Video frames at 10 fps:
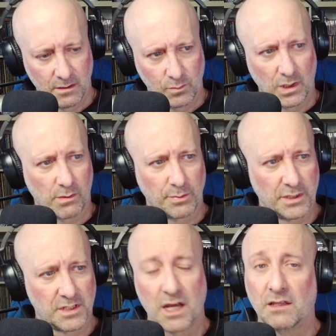
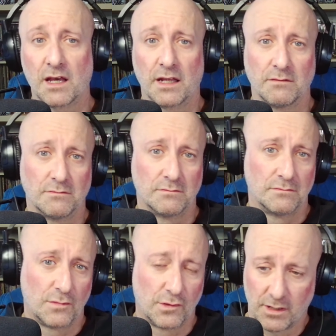probably take that
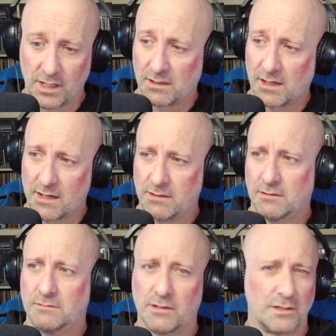or get that
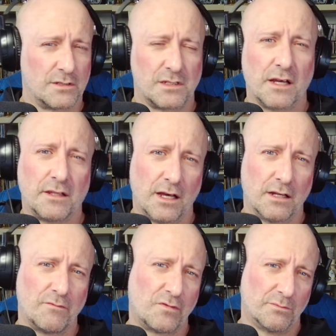or understand
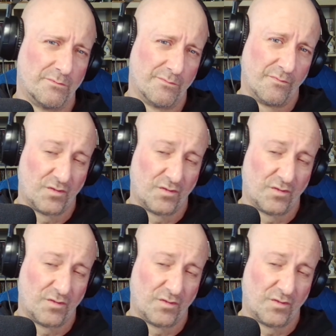that from